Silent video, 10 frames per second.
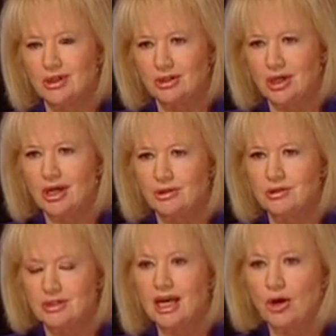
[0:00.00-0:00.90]
Uh,
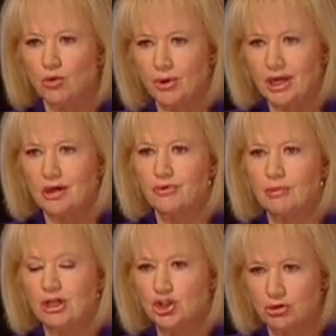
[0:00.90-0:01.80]
got downgraded
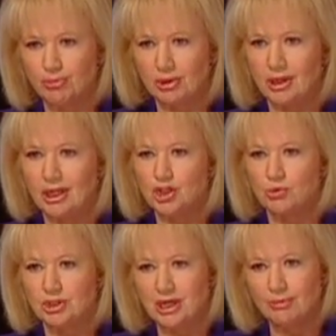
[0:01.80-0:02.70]
from a AAA
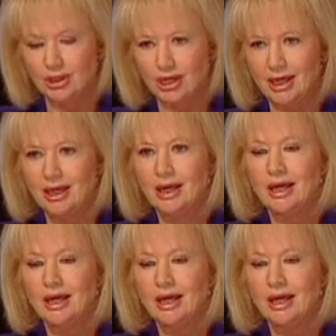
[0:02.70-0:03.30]
to a AA,